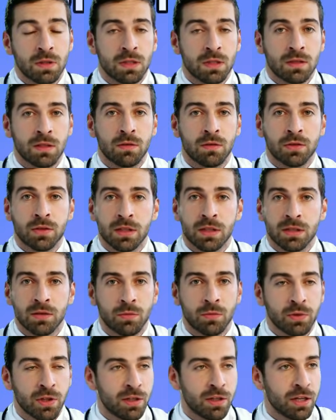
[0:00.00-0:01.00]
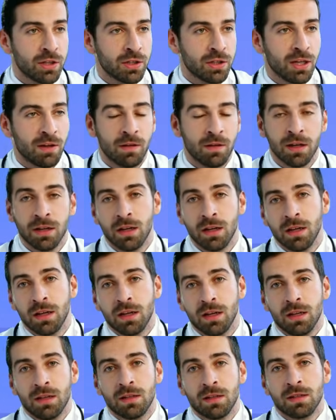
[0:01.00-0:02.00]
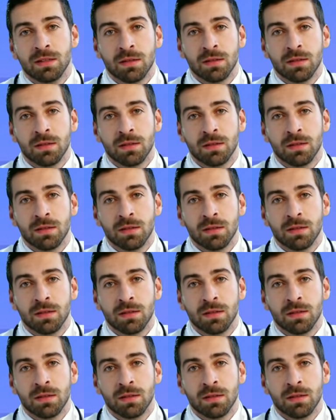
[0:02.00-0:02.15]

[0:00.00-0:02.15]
reclaim your confidence,